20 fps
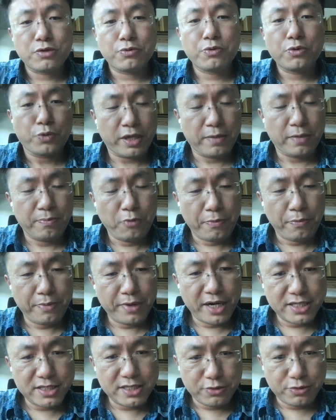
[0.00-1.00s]
someone who can
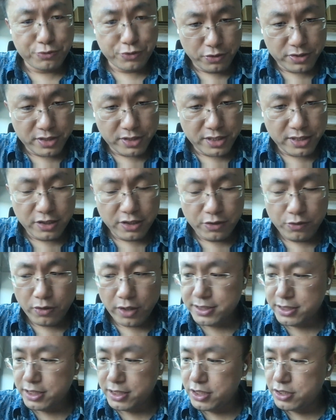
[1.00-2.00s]
mobilize the resources in the
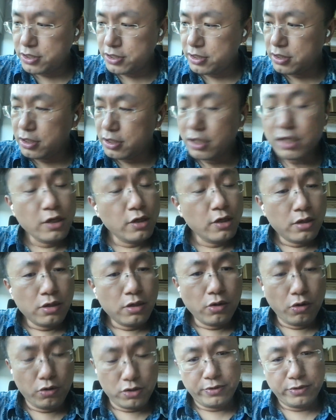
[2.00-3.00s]
organization,
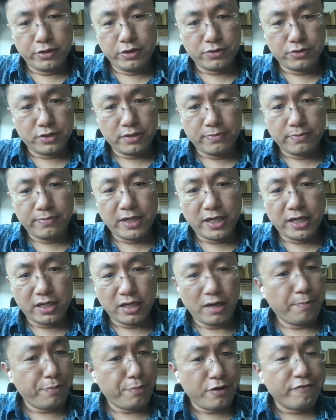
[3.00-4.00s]
or someone knows the
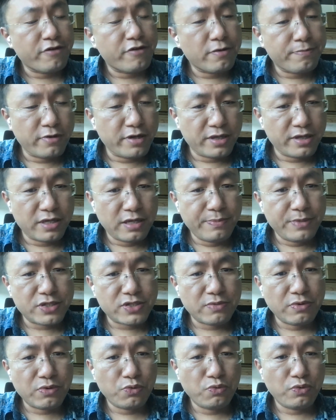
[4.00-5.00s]
market, and preferably, I mean,
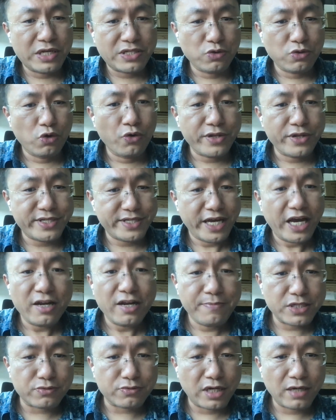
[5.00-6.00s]
someone who has all these
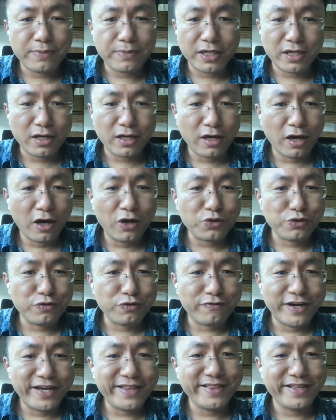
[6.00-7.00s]
elements, right? But how do
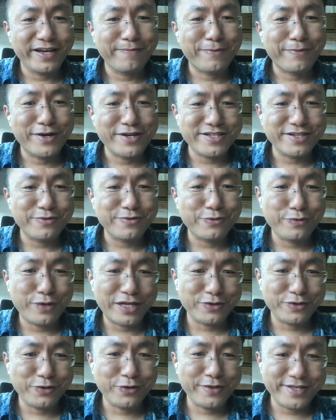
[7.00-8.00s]
you find a person who
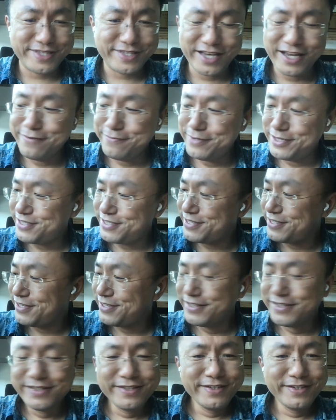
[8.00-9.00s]
has all these elements?
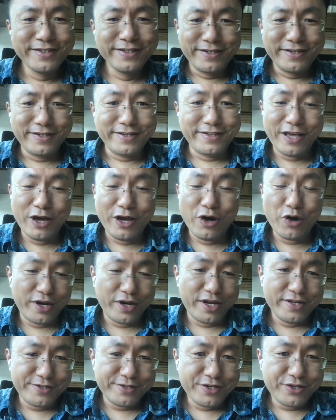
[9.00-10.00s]
Now, the
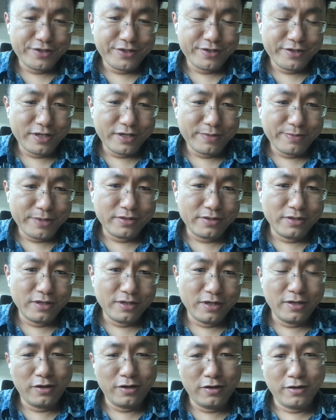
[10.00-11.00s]
organization, I
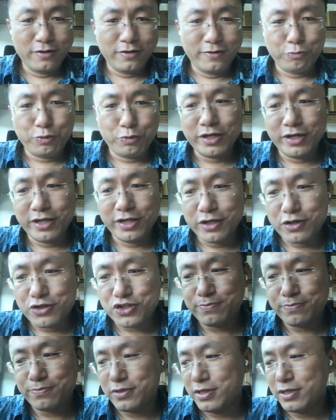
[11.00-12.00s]
mean, when the
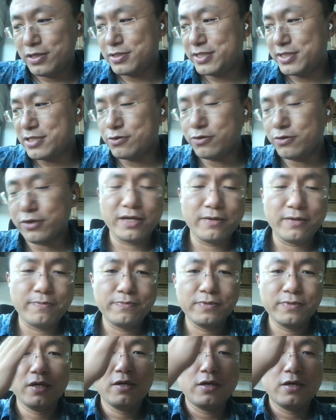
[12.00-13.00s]
leadership says,
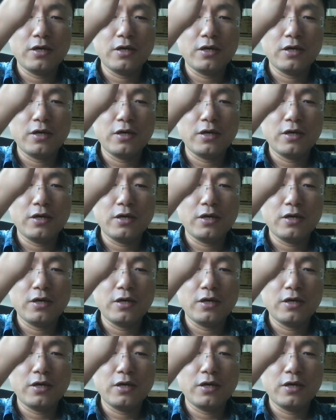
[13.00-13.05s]
okay,